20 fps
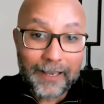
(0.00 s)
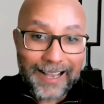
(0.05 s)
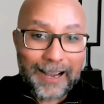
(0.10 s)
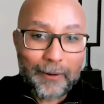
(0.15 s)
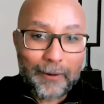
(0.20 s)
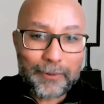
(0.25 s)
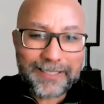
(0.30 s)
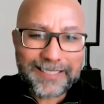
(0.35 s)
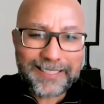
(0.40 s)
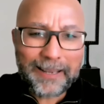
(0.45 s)

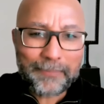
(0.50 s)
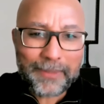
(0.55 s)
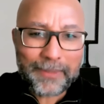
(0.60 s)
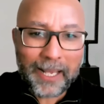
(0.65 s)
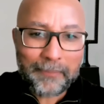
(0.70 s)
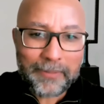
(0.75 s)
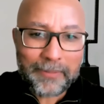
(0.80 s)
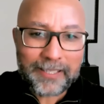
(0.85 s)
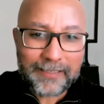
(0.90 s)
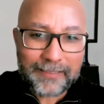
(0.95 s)
I would
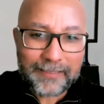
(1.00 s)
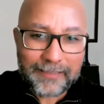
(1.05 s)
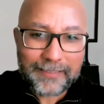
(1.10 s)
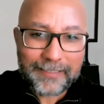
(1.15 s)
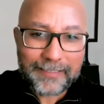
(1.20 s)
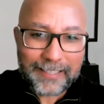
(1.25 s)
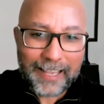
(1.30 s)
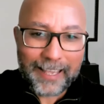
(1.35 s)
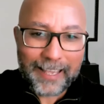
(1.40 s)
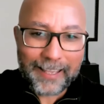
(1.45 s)
sometimes
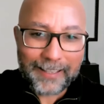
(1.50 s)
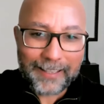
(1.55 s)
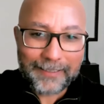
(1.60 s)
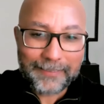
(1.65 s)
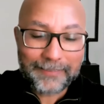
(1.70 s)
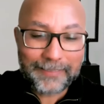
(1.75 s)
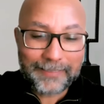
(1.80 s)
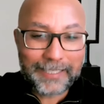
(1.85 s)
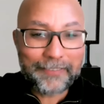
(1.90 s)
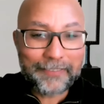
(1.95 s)
say,
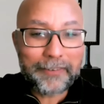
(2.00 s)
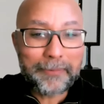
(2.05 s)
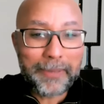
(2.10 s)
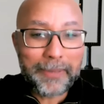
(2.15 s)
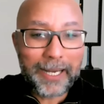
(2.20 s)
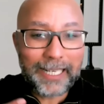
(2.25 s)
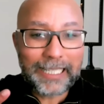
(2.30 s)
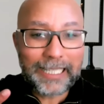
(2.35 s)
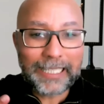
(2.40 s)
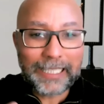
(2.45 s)
never
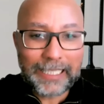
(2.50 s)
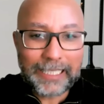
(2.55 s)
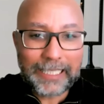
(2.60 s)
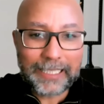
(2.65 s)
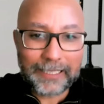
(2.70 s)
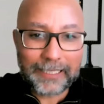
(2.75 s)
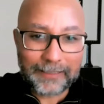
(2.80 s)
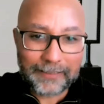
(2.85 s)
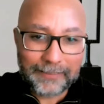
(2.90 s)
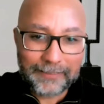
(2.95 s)
mind
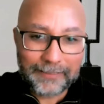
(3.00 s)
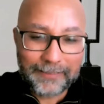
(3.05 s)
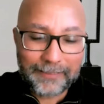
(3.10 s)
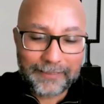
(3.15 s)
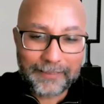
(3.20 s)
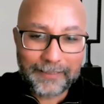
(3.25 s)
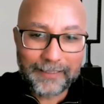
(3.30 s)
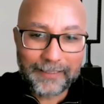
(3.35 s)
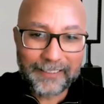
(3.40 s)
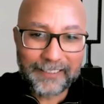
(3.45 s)
leading,
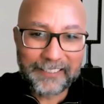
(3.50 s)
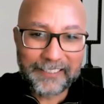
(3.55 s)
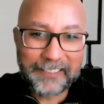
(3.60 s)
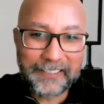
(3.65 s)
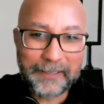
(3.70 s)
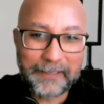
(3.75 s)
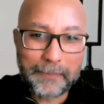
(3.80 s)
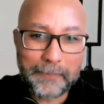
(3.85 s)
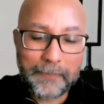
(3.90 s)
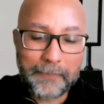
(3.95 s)

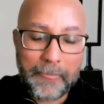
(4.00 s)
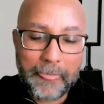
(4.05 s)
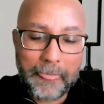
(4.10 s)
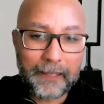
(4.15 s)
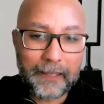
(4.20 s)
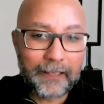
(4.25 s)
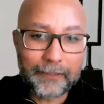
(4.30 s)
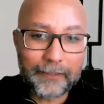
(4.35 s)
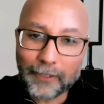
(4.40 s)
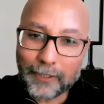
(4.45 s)

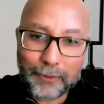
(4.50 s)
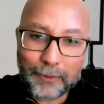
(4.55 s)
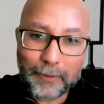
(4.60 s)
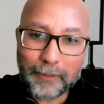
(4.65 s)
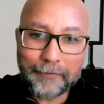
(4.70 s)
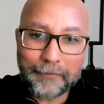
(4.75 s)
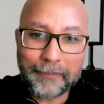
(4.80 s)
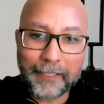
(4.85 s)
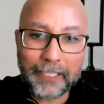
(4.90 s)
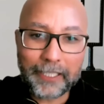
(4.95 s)
not
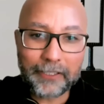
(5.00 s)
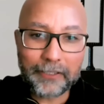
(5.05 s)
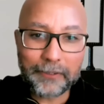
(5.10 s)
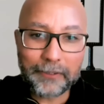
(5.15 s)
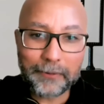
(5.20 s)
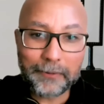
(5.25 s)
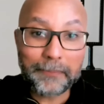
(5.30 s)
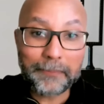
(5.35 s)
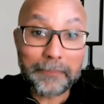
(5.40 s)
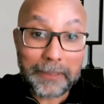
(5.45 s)
to offend
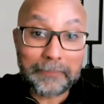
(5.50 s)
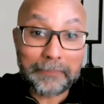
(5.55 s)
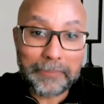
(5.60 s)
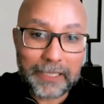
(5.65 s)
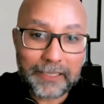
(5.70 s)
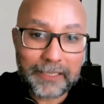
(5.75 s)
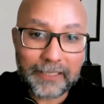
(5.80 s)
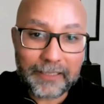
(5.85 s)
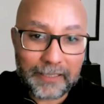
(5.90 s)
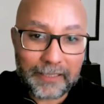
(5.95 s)
you, but
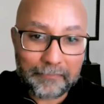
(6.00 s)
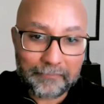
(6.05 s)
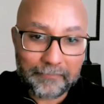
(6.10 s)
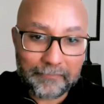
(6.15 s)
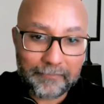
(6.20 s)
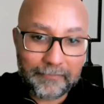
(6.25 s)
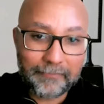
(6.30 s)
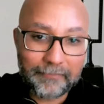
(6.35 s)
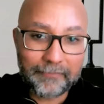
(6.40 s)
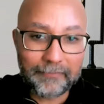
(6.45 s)
beating them,
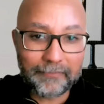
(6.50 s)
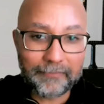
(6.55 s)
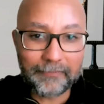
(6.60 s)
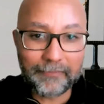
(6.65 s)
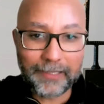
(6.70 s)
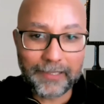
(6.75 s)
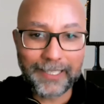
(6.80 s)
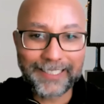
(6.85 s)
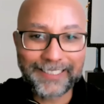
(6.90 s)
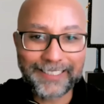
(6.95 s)

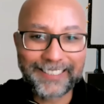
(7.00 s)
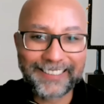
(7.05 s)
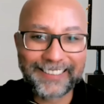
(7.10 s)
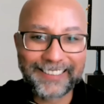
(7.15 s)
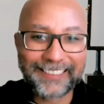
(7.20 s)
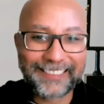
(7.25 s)
right?